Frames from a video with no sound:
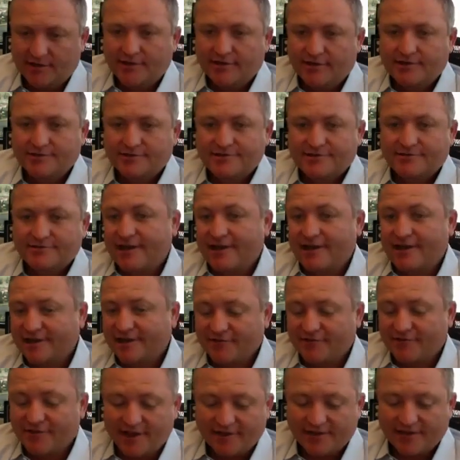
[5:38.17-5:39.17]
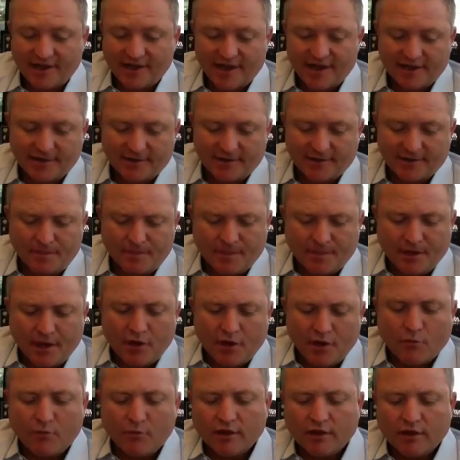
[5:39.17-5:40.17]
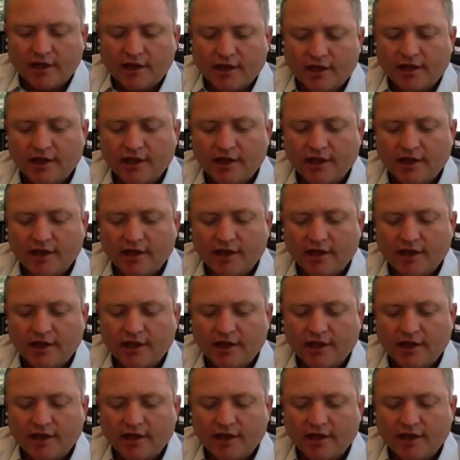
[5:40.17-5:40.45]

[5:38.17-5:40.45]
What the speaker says: So now that I've got that in, well,